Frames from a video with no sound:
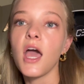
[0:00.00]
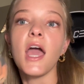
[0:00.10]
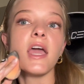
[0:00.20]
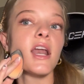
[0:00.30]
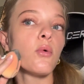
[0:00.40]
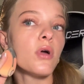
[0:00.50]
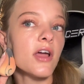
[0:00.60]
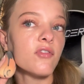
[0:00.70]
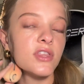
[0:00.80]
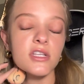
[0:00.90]
and I want
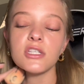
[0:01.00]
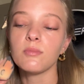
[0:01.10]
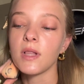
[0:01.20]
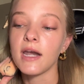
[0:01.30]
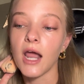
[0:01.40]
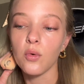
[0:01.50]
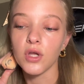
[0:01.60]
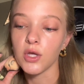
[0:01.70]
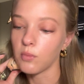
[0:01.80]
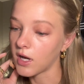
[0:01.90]
everything to blend out
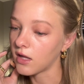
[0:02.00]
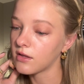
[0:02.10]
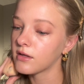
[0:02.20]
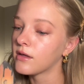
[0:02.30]
really well.